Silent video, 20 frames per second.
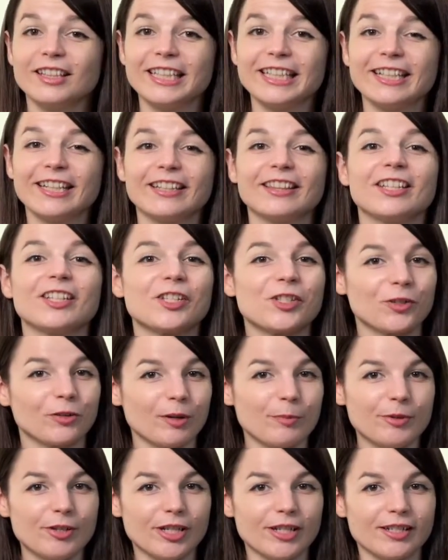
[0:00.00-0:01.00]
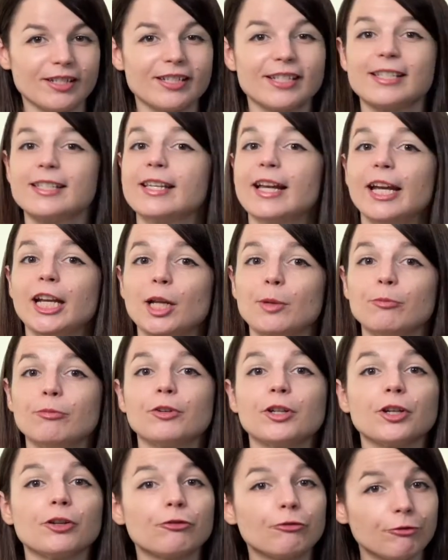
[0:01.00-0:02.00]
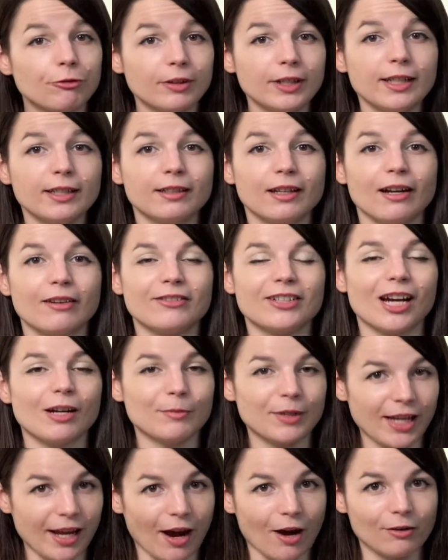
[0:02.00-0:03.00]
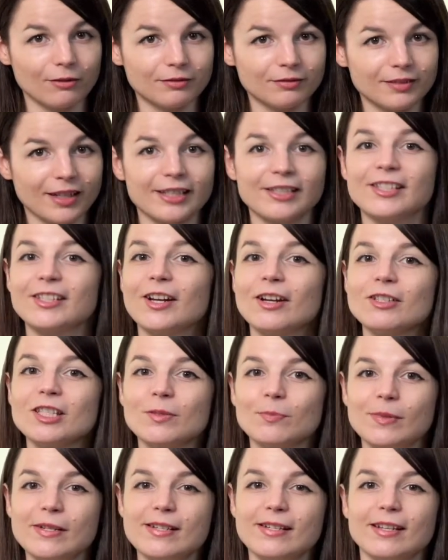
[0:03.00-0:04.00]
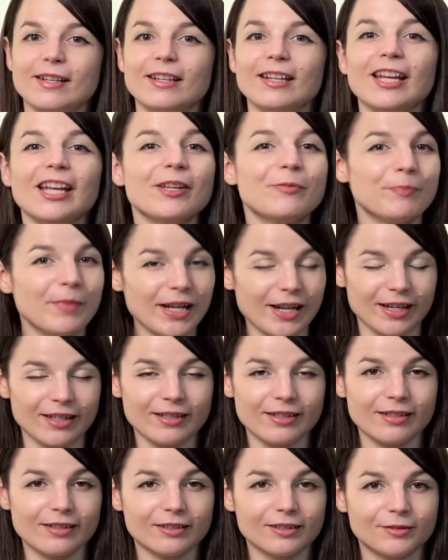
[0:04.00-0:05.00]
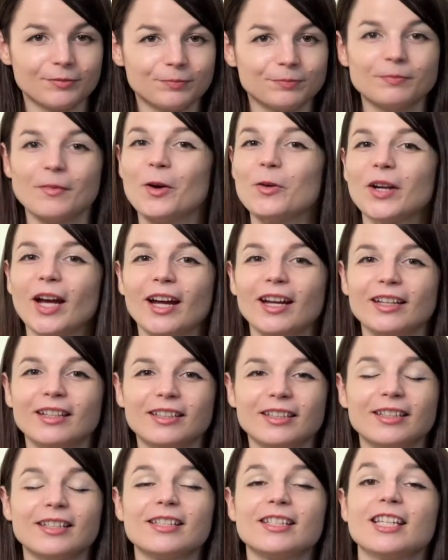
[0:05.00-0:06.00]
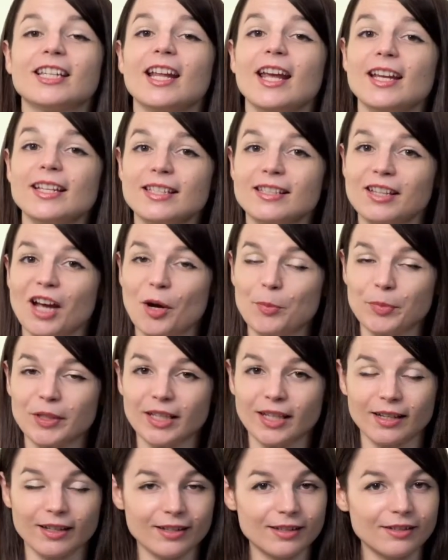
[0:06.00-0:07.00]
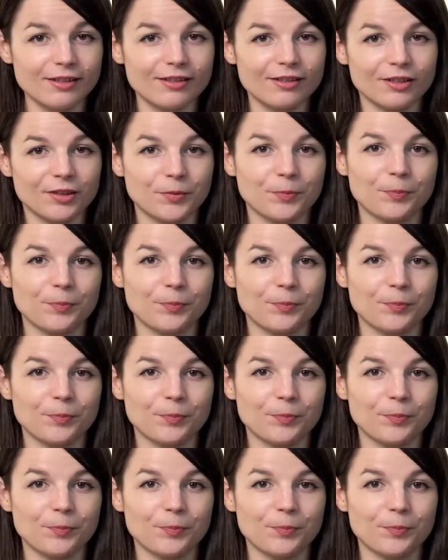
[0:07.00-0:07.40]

link in the description to sign up for your free lifetime account and start speaking in minutes. Okay, today's topic is